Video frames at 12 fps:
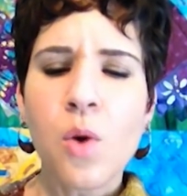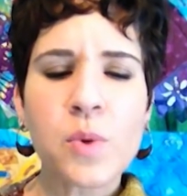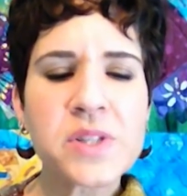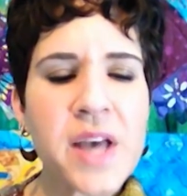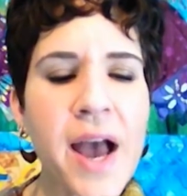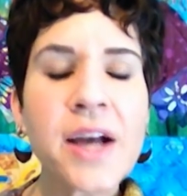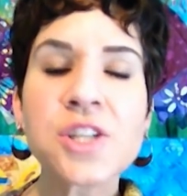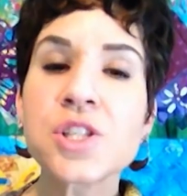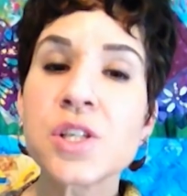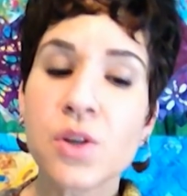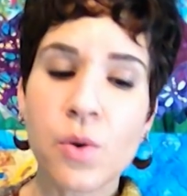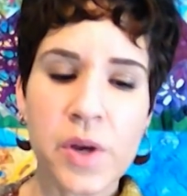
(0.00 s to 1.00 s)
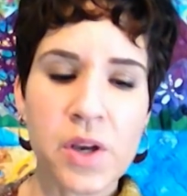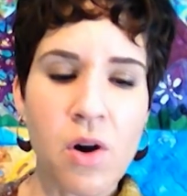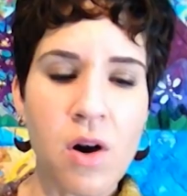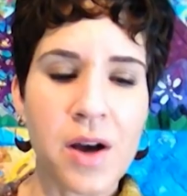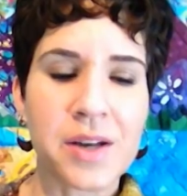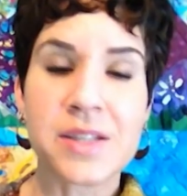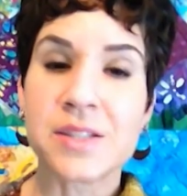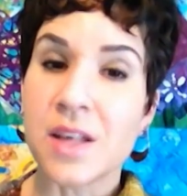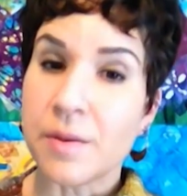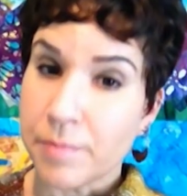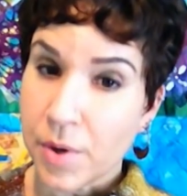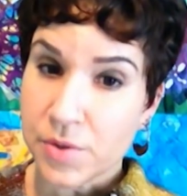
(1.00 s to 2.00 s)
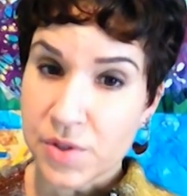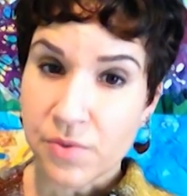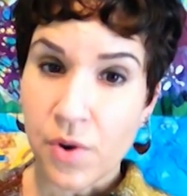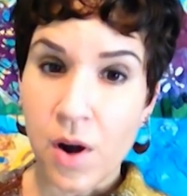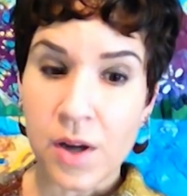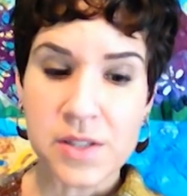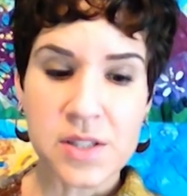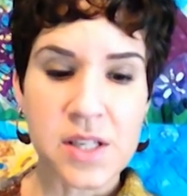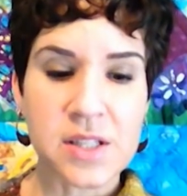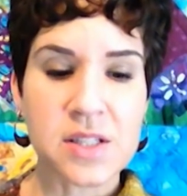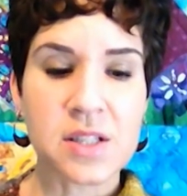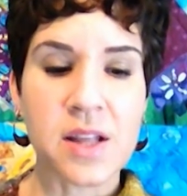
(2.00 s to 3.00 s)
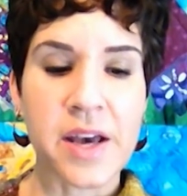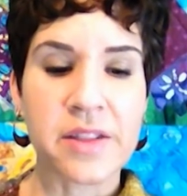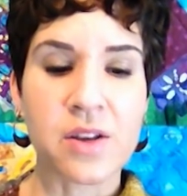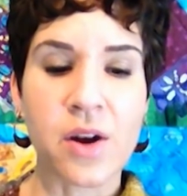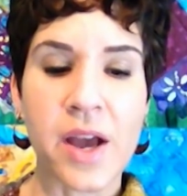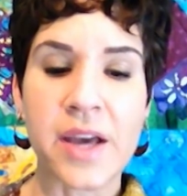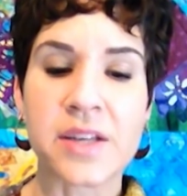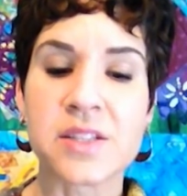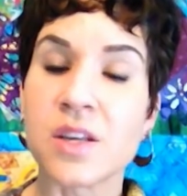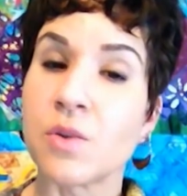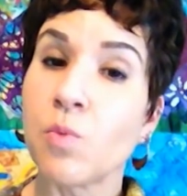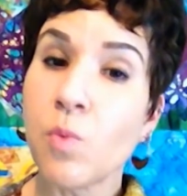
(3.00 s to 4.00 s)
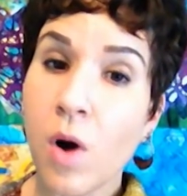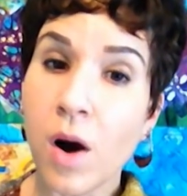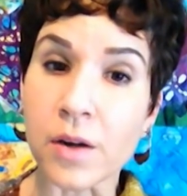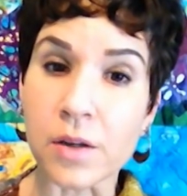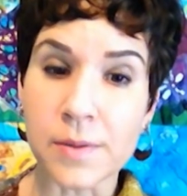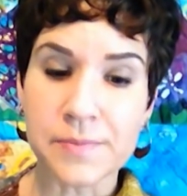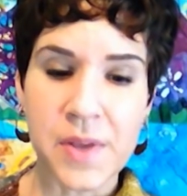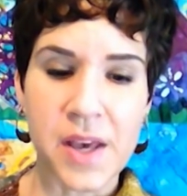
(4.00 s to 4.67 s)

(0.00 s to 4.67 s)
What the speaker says: What's actually going on is that most frogs need to lay their eggs in water,